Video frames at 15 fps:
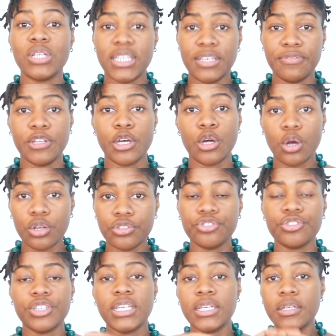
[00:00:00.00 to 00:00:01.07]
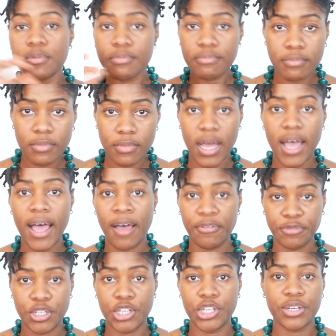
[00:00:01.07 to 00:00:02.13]
leave their country
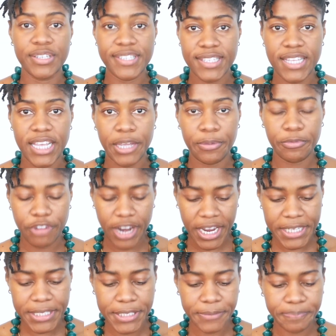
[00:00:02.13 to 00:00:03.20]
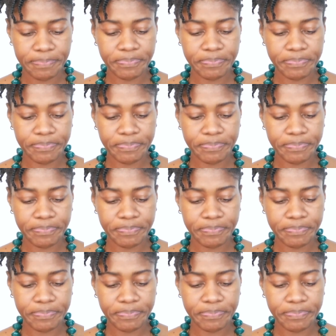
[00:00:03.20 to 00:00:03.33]
after your stay, right?